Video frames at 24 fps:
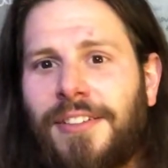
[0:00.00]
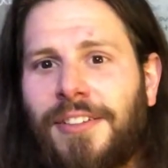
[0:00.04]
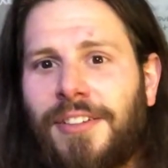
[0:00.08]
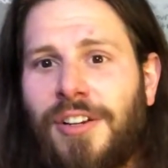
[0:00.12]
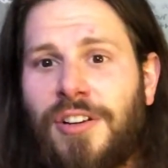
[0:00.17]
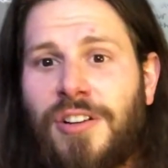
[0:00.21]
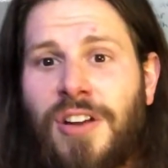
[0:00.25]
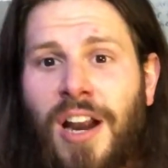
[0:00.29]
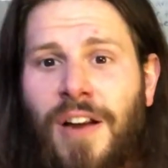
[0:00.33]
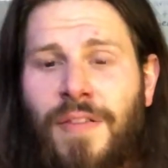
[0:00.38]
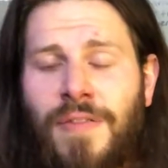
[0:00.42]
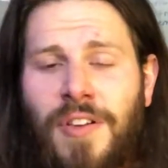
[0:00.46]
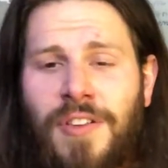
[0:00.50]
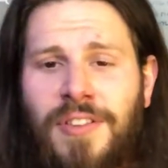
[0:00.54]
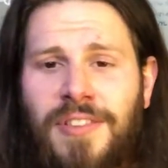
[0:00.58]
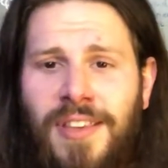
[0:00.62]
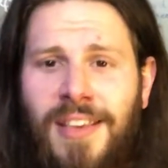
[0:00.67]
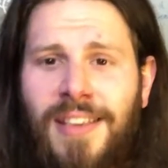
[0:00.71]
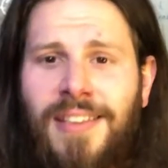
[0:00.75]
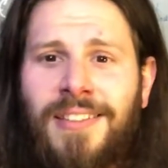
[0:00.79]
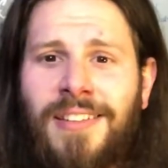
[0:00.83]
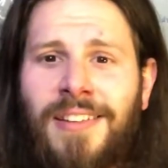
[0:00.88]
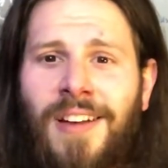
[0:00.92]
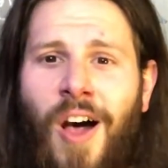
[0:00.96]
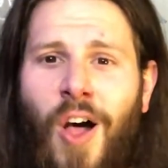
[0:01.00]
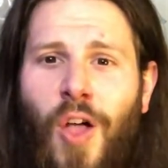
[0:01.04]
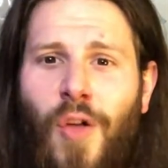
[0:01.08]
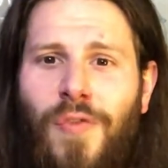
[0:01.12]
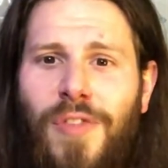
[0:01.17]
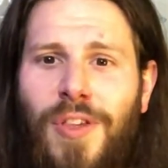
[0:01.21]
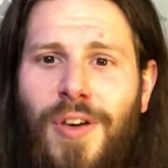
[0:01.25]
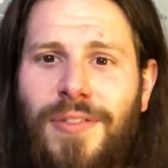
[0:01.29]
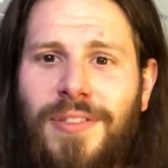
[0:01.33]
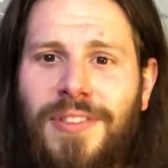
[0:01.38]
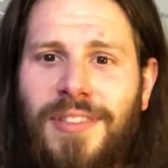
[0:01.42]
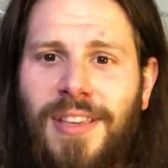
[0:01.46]
You're none of those things and all of
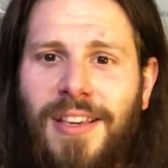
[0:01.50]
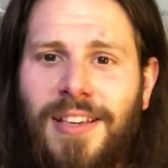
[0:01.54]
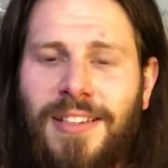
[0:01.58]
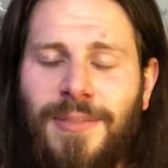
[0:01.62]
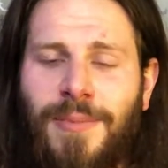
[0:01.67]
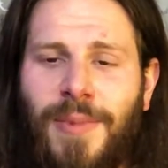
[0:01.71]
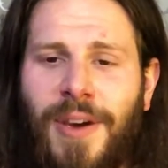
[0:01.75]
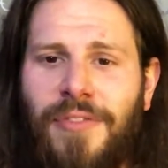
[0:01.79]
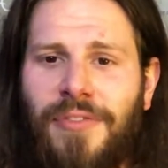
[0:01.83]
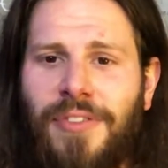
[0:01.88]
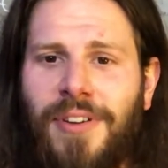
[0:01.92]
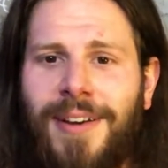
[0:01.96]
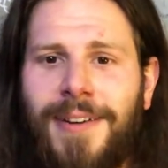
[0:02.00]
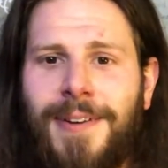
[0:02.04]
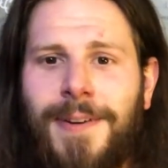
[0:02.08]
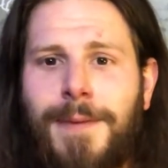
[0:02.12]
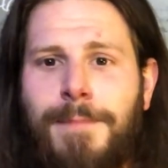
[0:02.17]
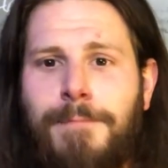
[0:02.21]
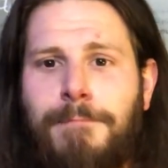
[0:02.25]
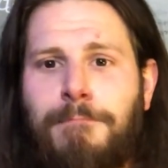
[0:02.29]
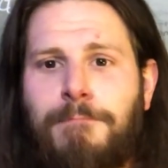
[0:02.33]
those things, my friend.